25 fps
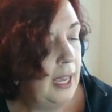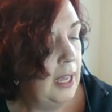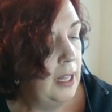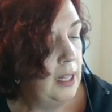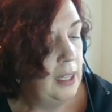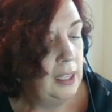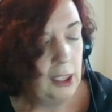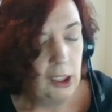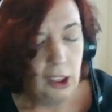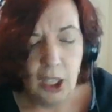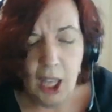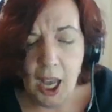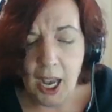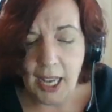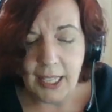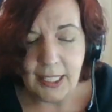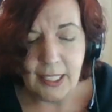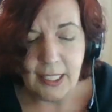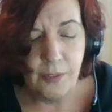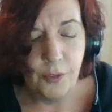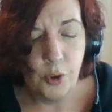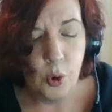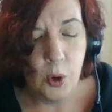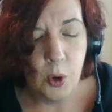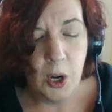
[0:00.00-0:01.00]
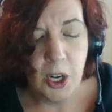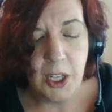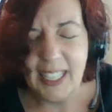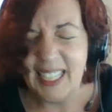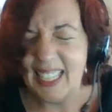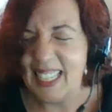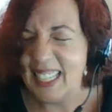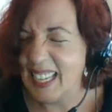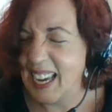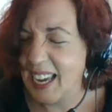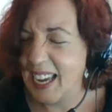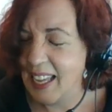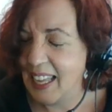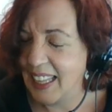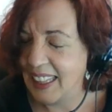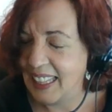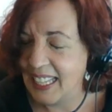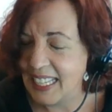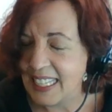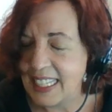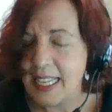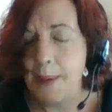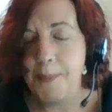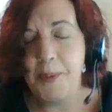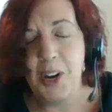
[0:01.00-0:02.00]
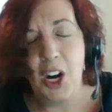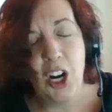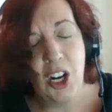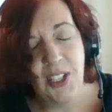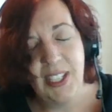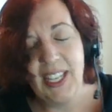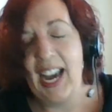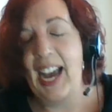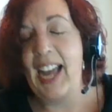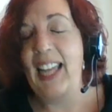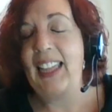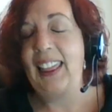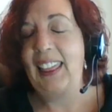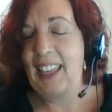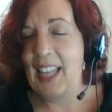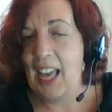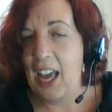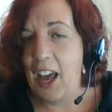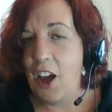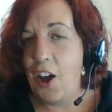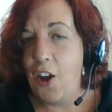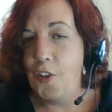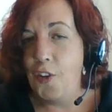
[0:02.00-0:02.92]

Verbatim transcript: lots of courses and the seminars I love